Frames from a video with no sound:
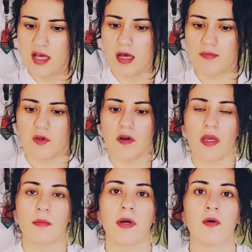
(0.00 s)
I'm
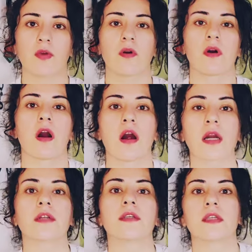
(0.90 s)
talking about your
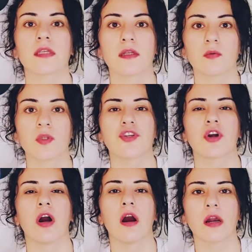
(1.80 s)
heart, what your
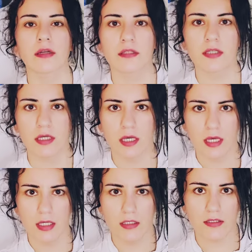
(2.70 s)
heart
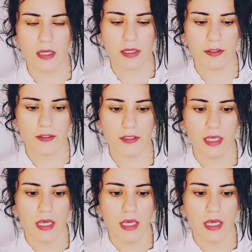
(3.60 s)
desires.